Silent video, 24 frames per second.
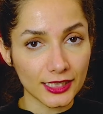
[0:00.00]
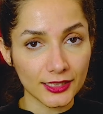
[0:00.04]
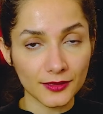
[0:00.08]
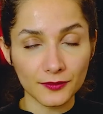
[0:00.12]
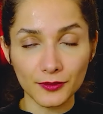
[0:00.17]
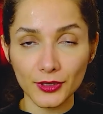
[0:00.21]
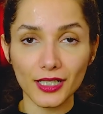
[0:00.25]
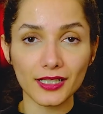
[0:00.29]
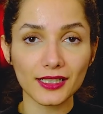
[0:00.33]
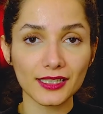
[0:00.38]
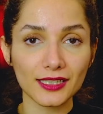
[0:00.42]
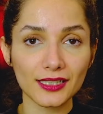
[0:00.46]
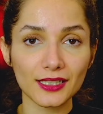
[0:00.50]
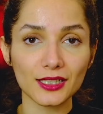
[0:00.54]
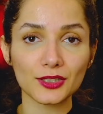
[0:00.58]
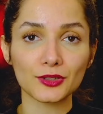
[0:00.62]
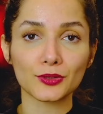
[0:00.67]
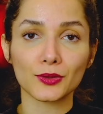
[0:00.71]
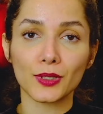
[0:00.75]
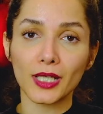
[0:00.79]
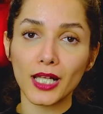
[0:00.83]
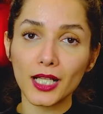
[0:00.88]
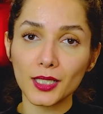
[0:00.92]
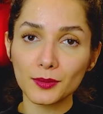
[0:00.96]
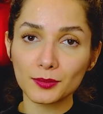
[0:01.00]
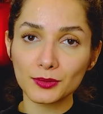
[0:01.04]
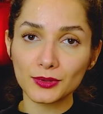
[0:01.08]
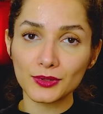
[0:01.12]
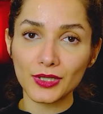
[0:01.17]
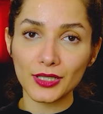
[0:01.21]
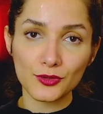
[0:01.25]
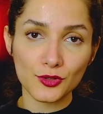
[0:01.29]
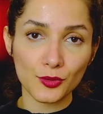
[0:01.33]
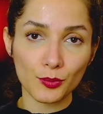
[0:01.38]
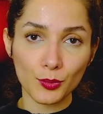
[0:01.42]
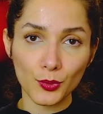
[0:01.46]
we are here to help you
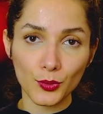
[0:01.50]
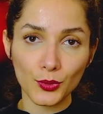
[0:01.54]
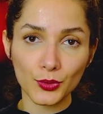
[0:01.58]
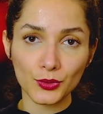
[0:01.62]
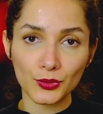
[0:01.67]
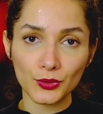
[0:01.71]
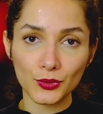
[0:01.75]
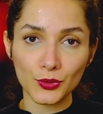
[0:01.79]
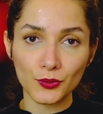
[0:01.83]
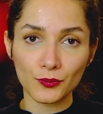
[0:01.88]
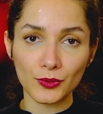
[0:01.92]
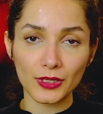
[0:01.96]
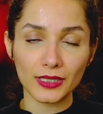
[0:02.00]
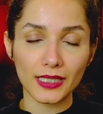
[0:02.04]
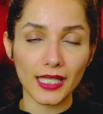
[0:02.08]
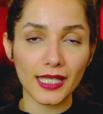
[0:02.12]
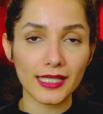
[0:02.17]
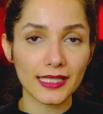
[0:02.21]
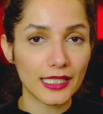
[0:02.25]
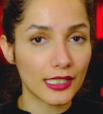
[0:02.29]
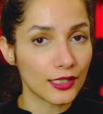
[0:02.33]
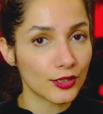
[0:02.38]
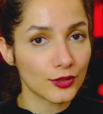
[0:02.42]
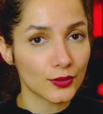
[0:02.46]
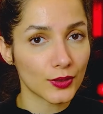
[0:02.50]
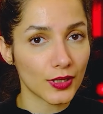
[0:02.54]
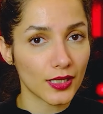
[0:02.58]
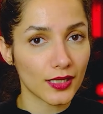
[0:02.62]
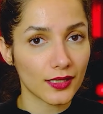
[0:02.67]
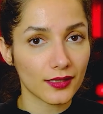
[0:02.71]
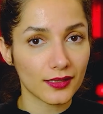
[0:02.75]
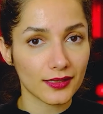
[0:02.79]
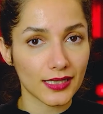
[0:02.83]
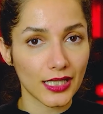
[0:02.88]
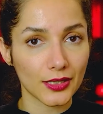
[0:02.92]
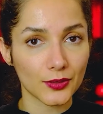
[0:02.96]
and support you with any
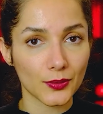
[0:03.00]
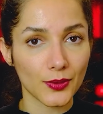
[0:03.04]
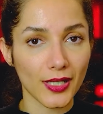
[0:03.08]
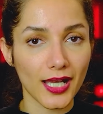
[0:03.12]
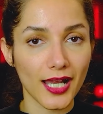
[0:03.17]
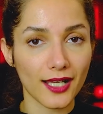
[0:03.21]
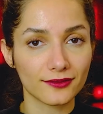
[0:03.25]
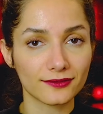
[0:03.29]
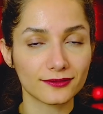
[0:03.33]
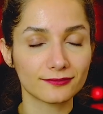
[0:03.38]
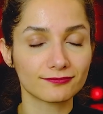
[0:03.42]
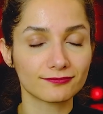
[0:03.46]
inquiry that you have.